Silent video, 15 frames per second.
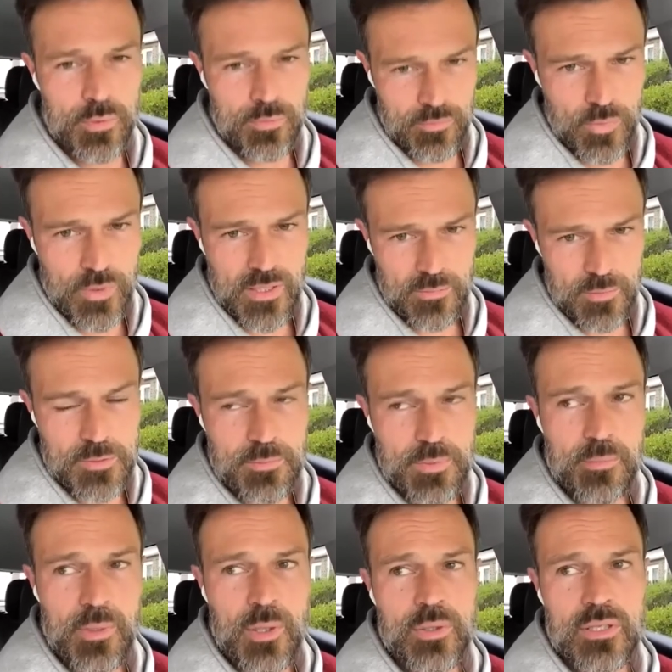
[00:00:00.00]
when I was
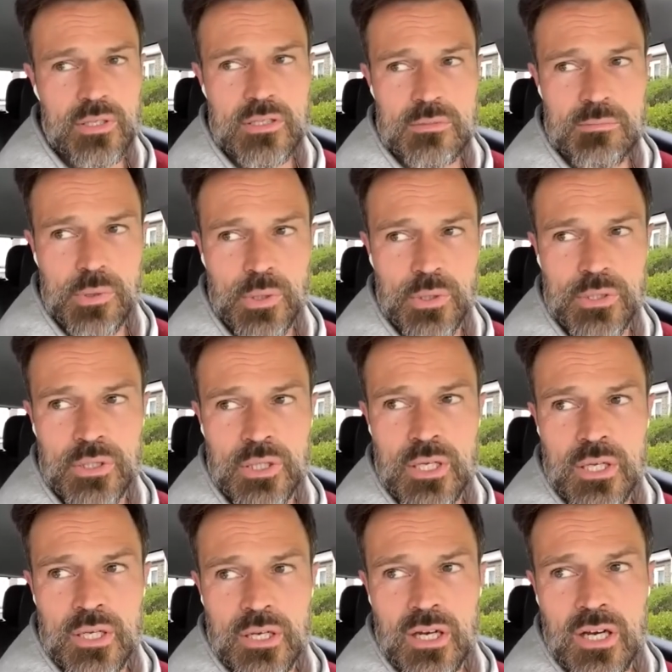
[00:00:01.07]
promoting this book
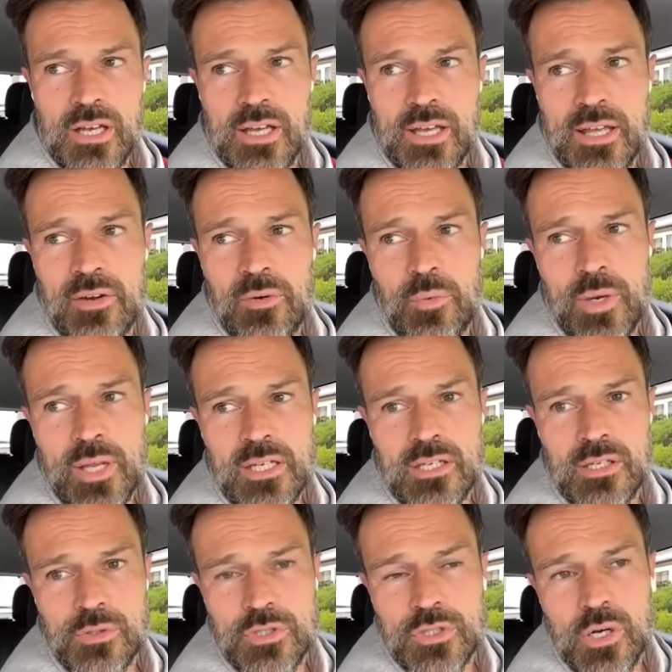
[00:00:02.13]
at a
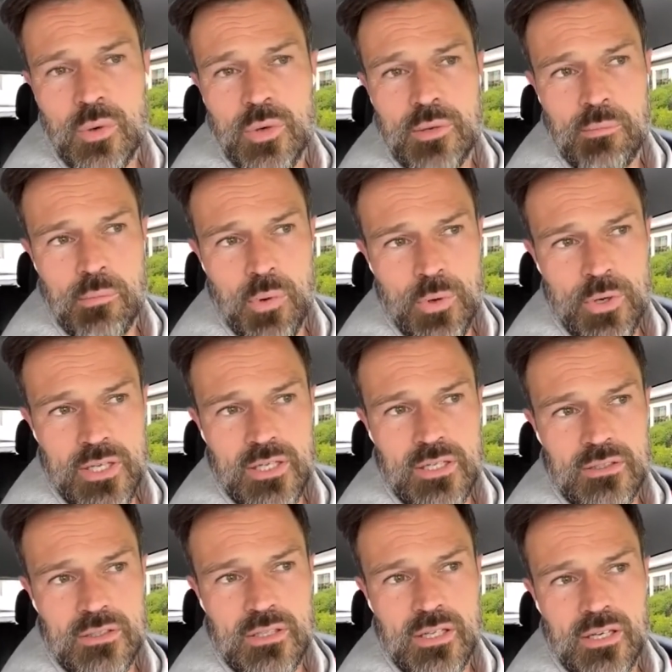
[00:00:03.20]
radio show in the morning
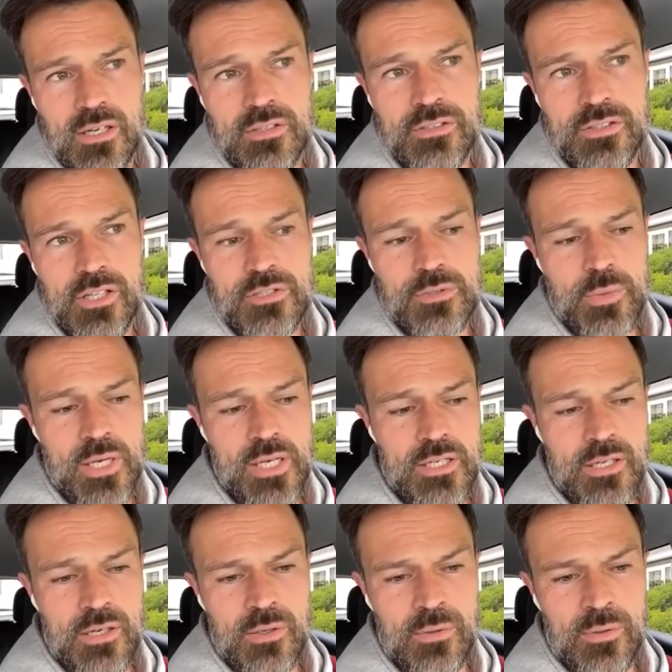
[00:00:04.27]
on Dutch
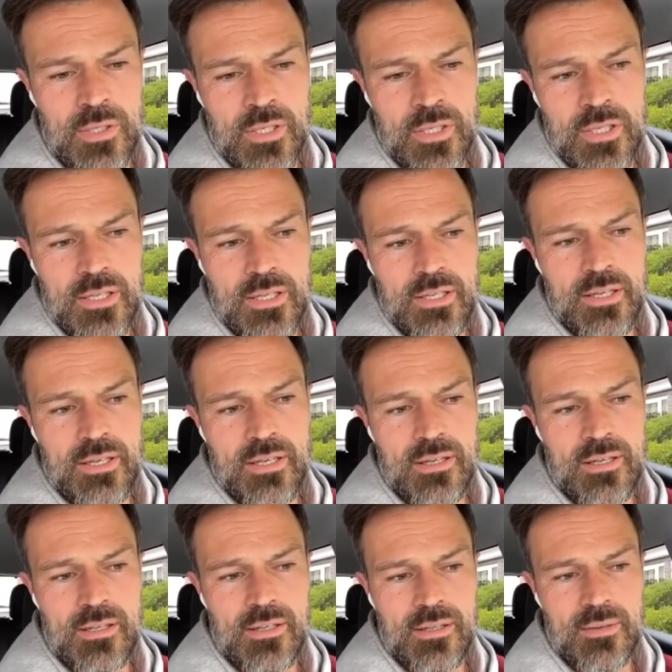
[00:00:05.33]
radio,
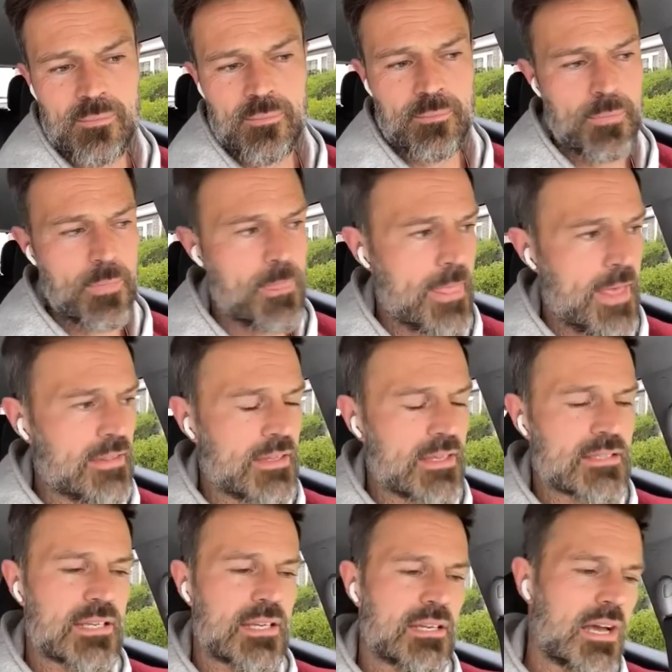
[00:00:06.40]
uh, and they
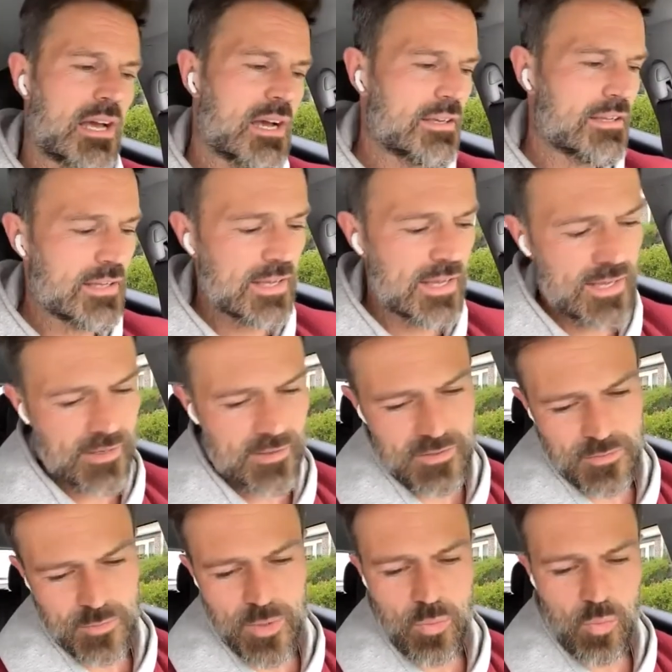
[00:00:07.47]
said, yeah,
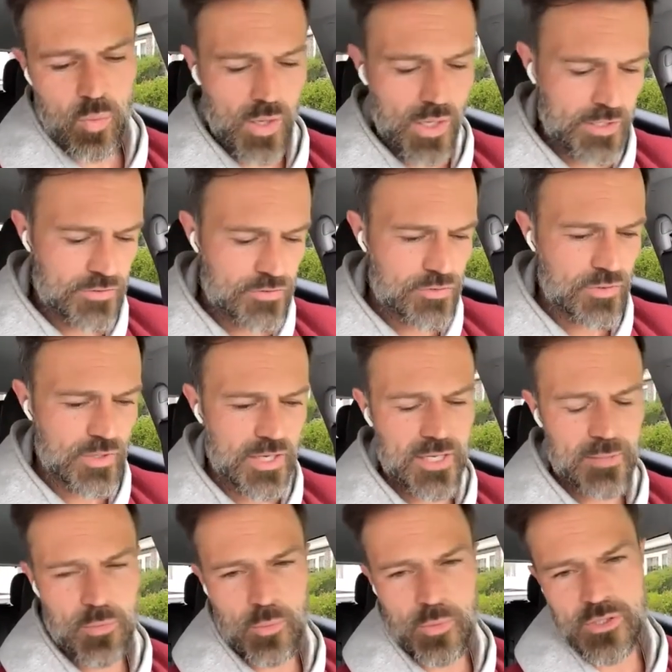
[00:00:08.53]
because we want to
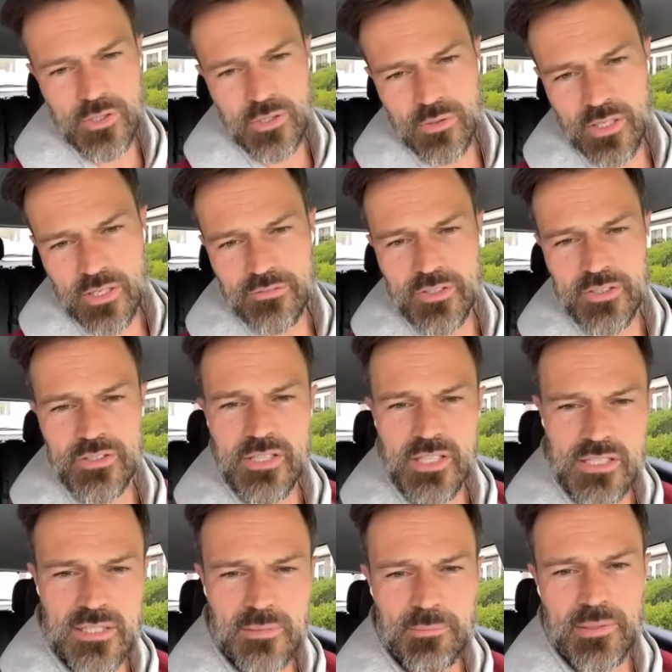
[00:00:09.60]
train, but we don't have the
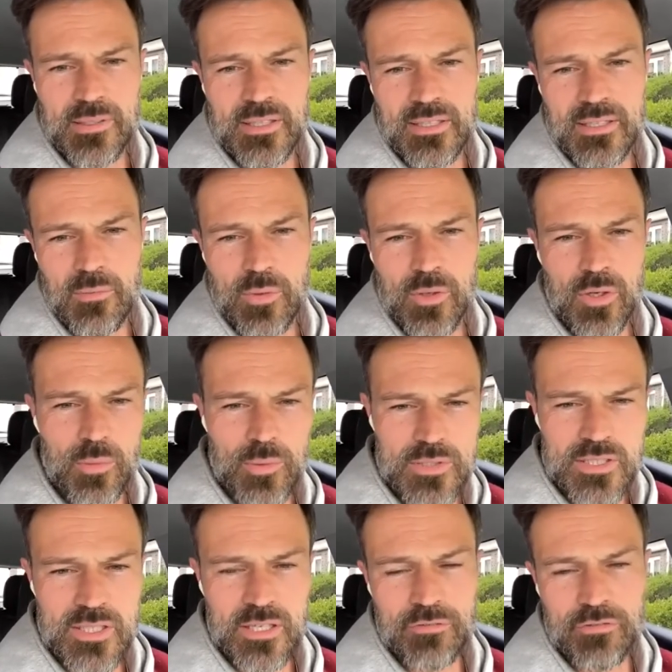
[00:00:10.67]
discipline, and we always
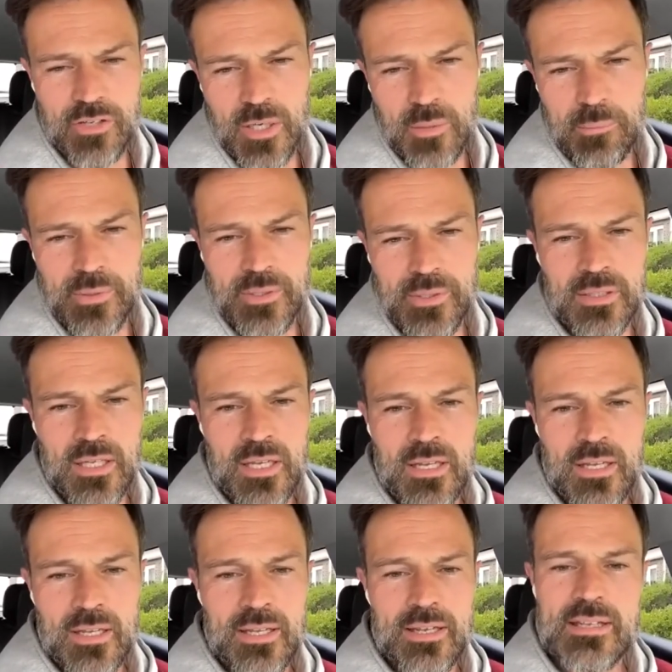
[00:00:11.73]
give up. And
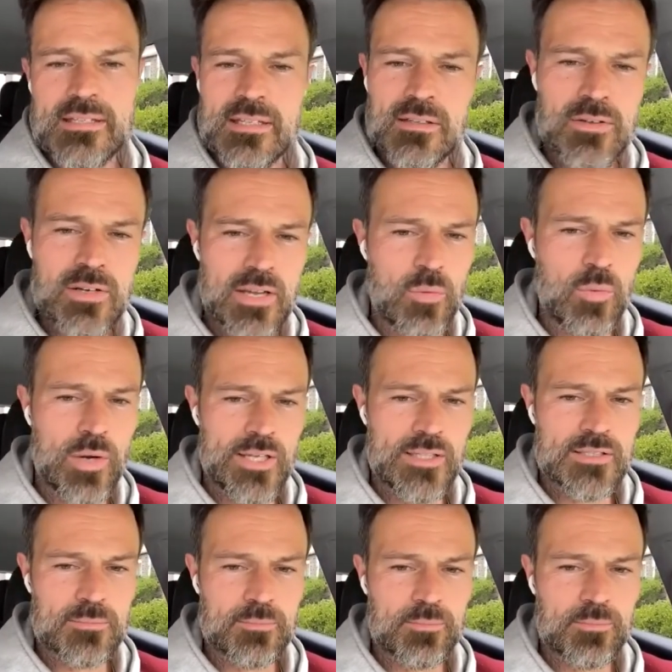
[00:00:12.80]
I said, okay, wait,